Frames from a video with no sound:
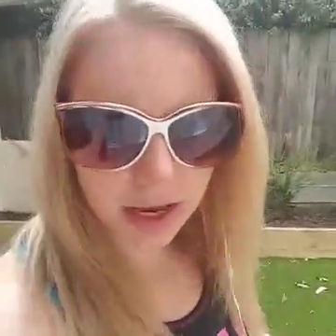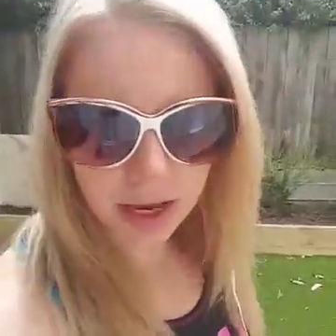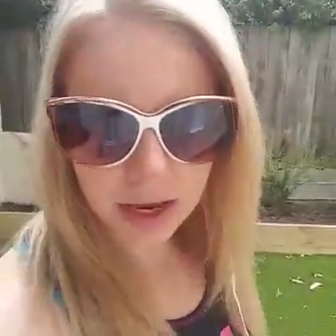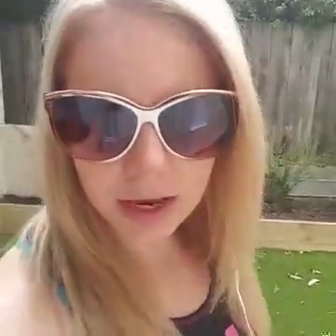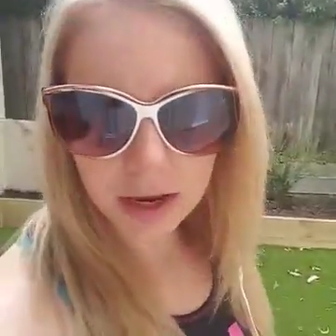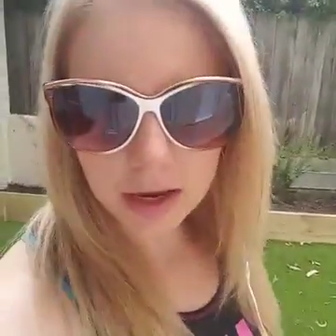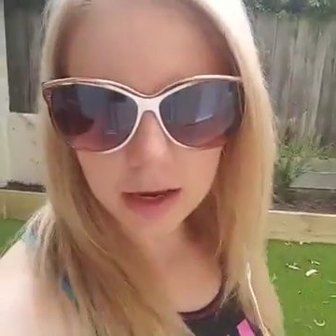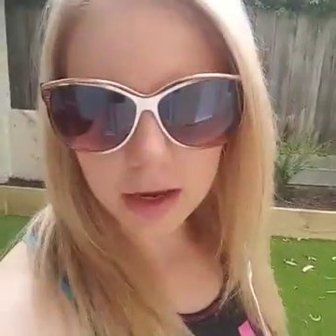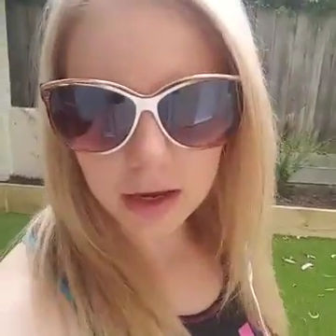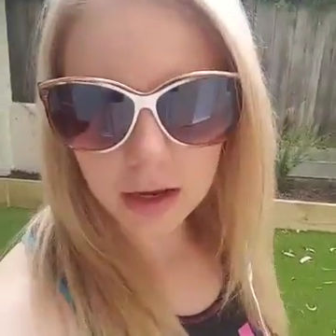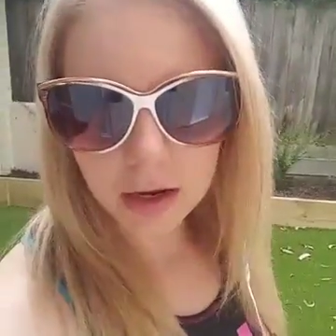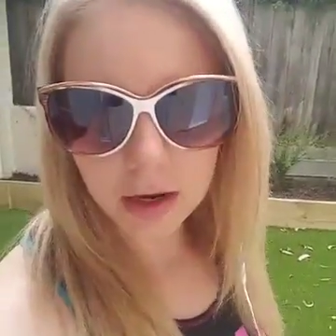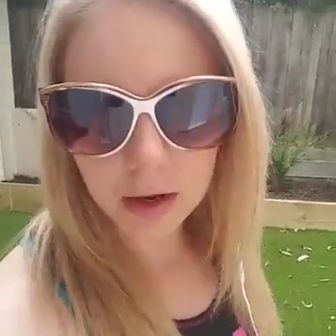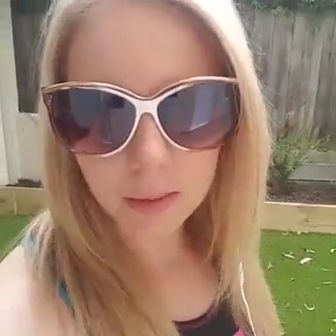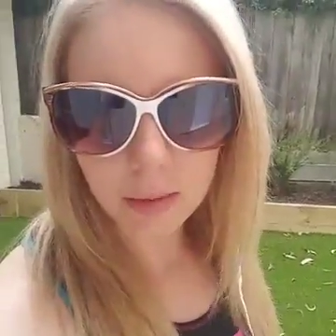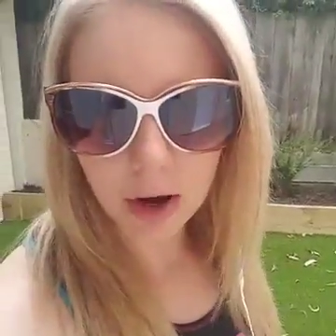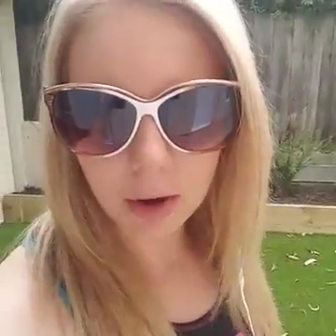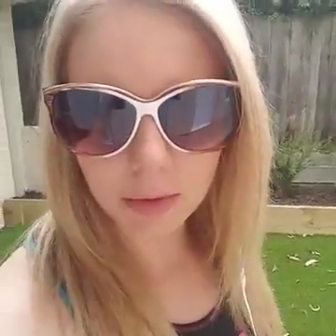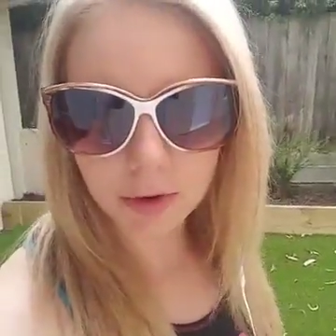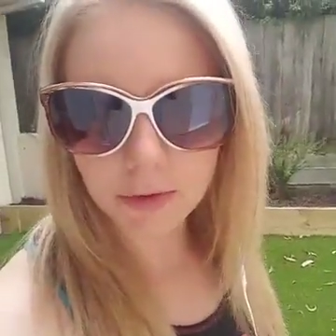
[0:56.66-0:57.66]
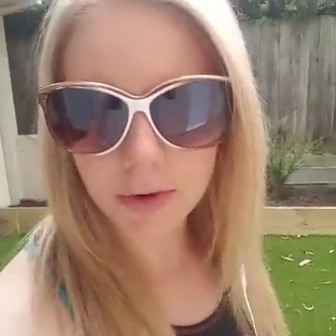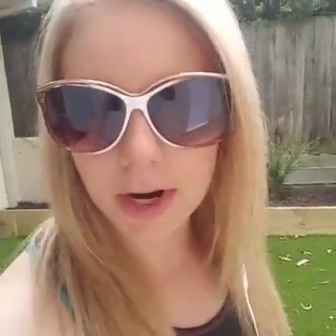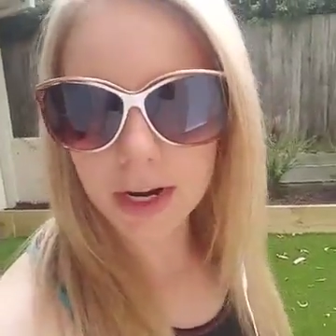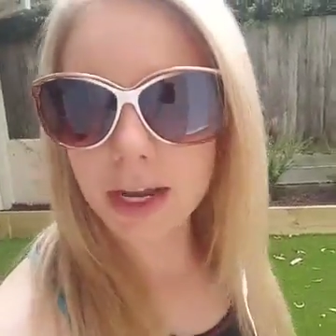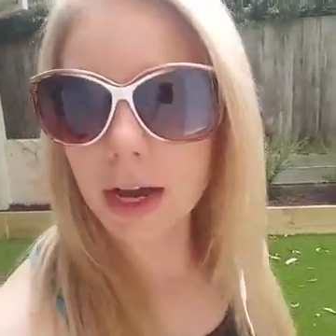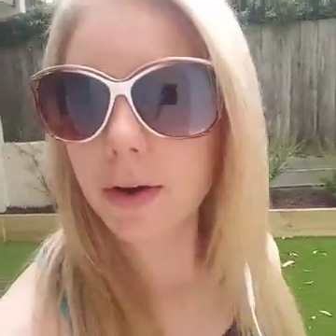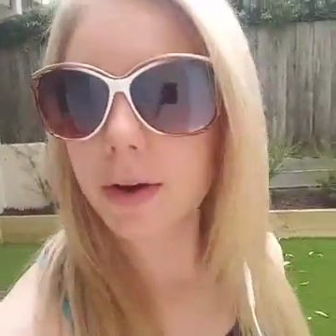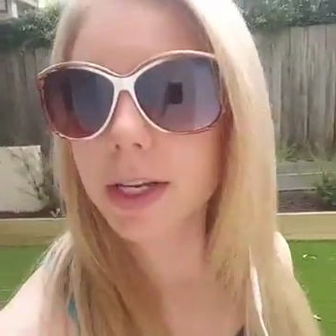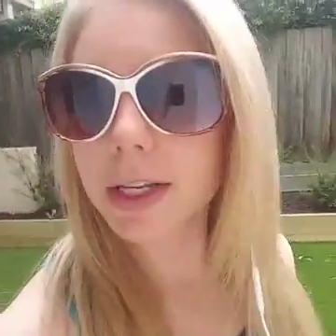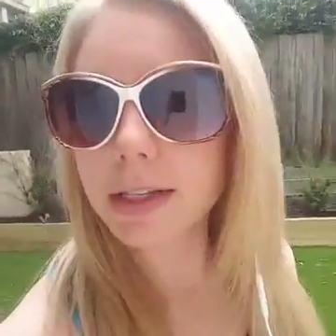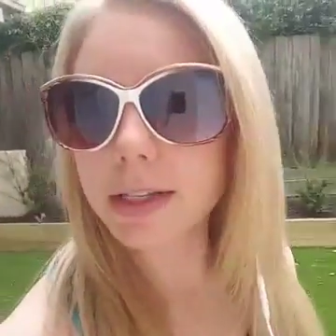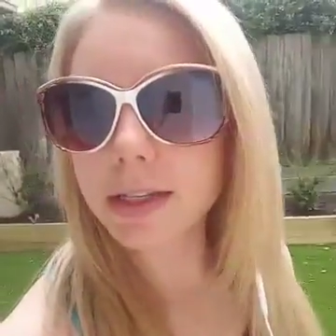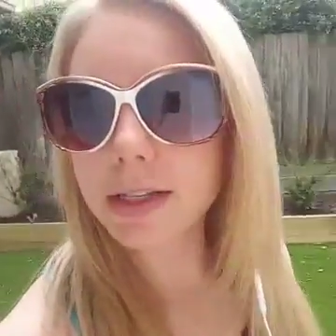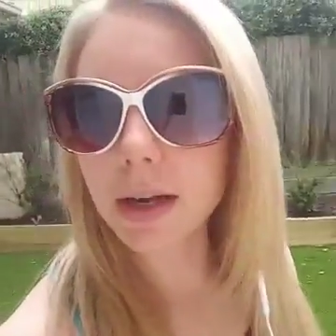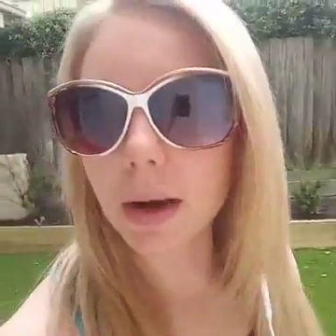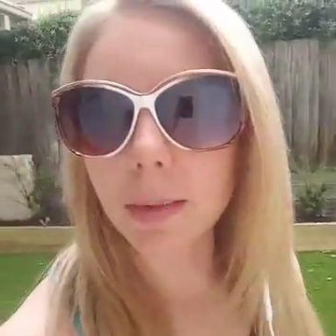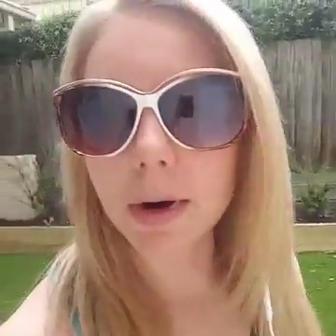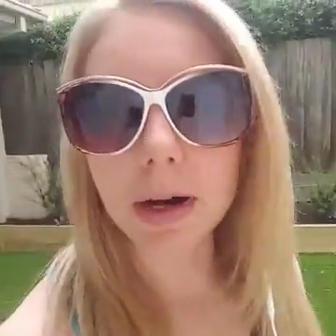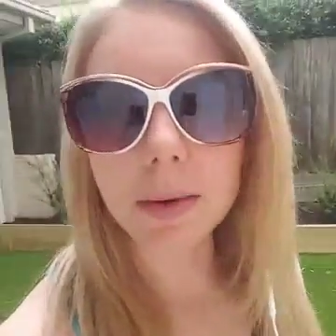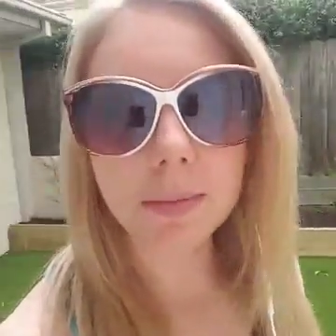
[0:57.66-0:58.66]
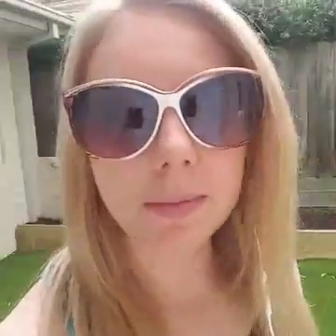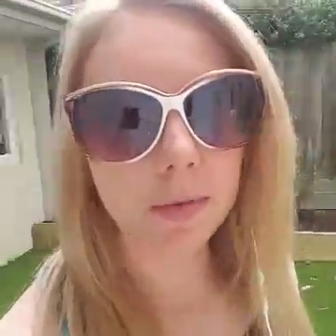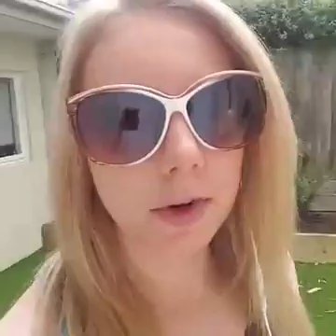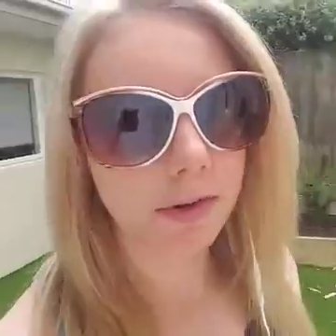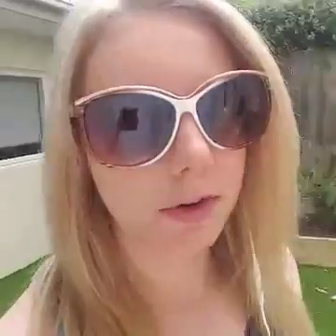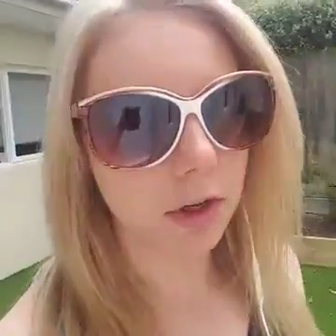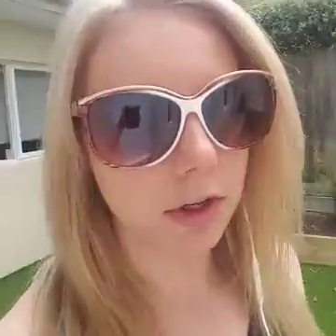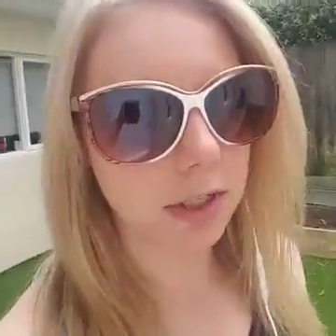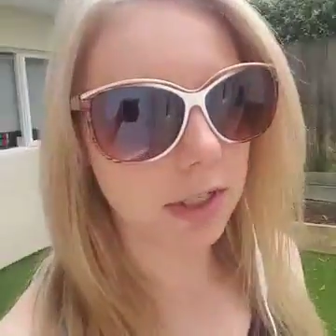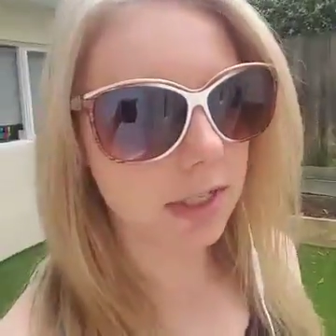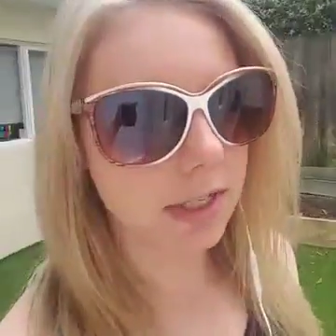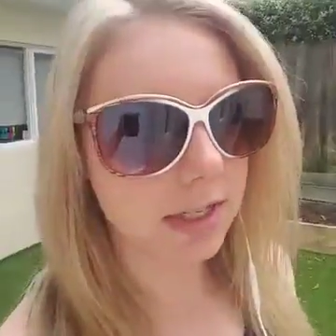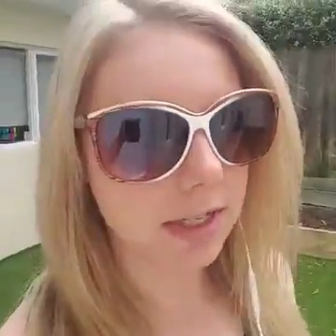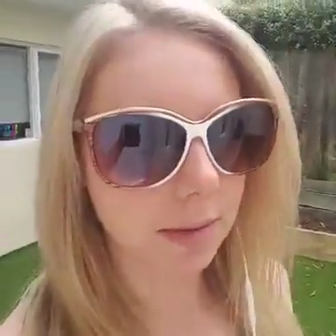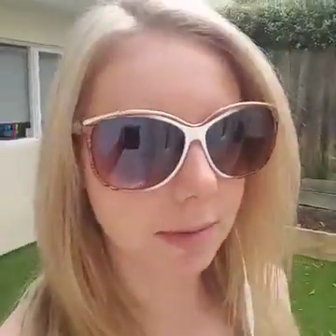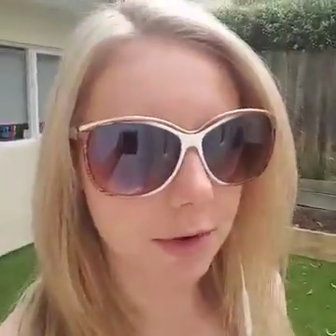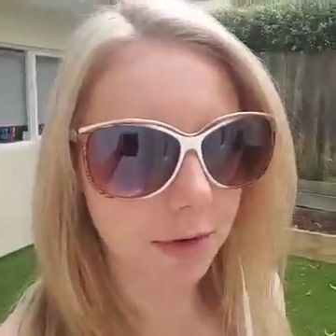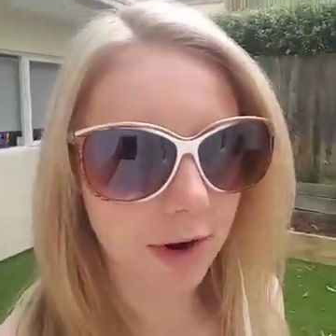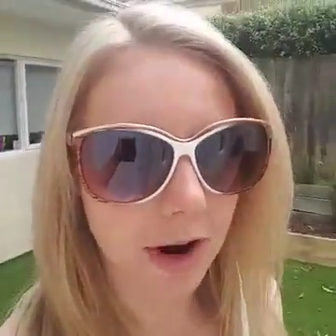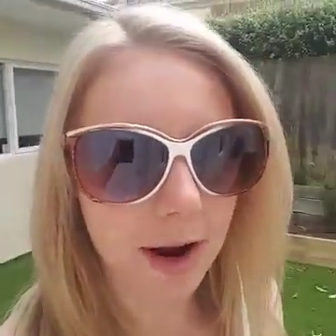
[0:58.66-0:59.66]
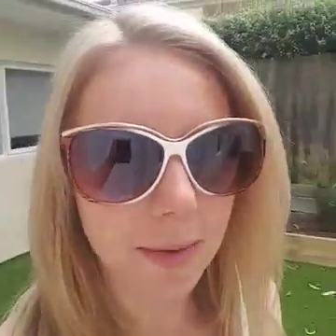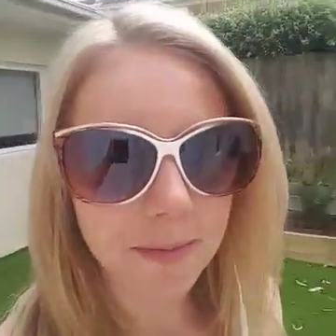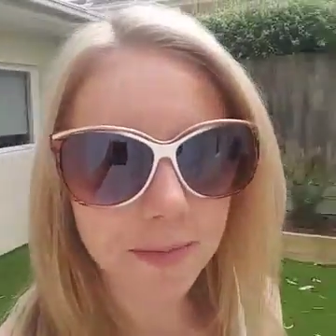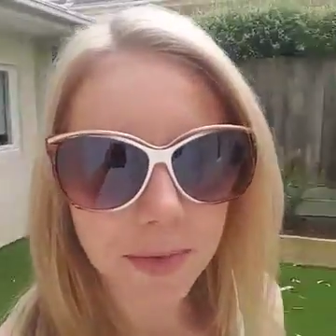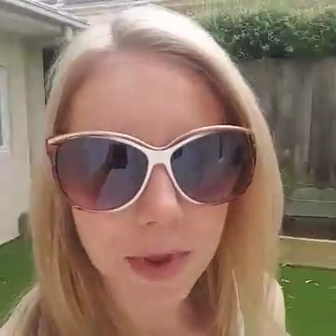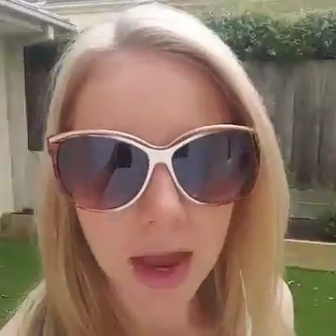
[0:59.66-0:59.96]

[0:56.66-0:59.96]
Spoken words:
in Melbourne right now, it is summer. We've gotten into summer, right?